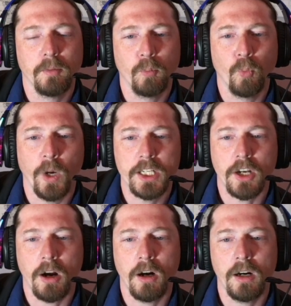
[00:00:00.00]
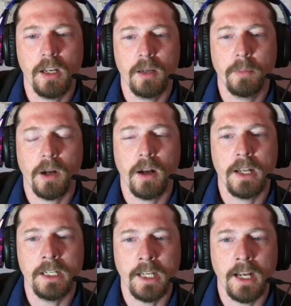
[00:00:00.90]
White's already a pawn
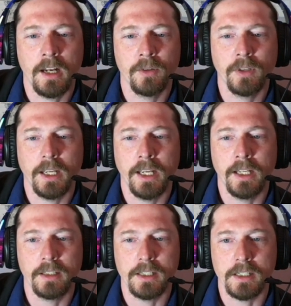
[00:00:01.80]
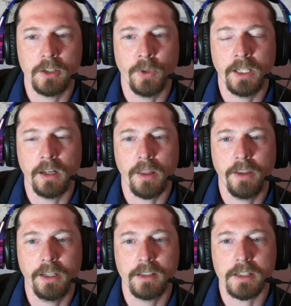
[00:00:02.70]
down and is doing nothing
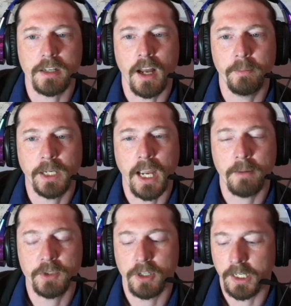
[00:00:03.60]
to stop capturing